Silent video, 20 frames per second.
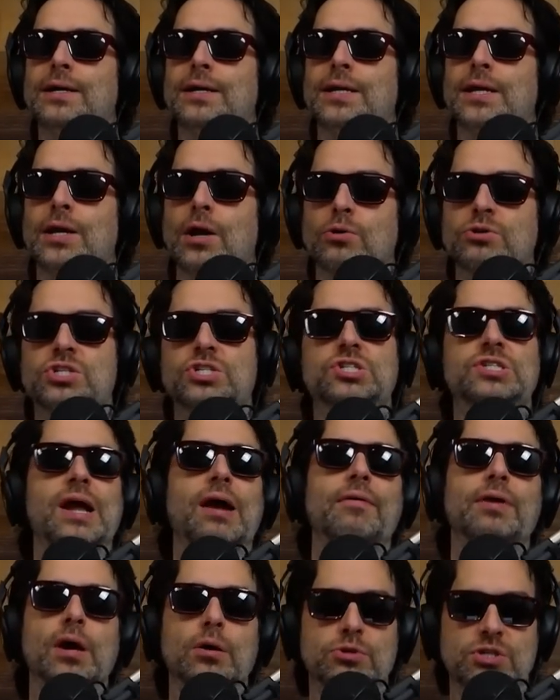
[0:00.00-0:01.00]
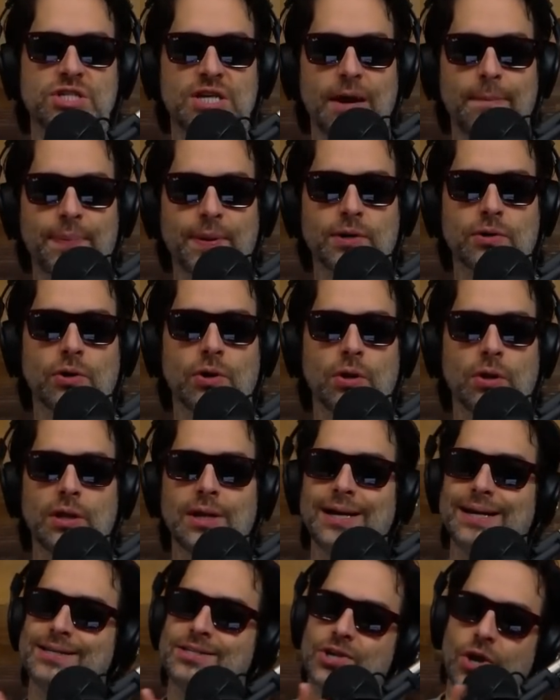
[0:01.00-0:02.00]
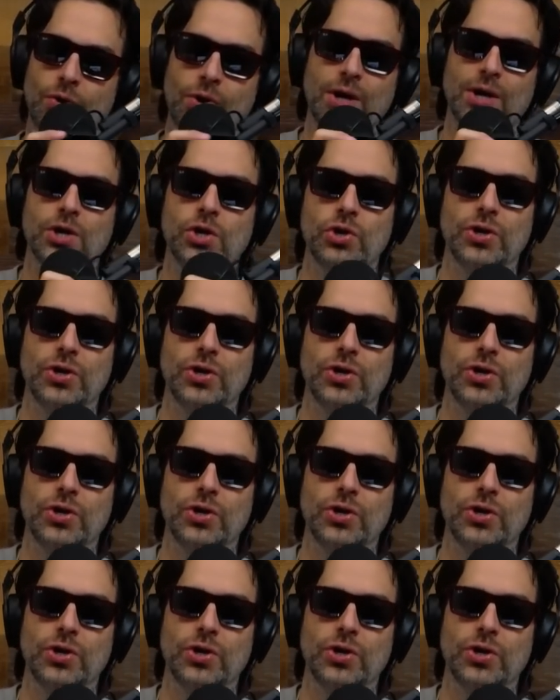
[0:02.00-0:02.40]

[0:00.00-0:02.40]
You know, stereotypical. So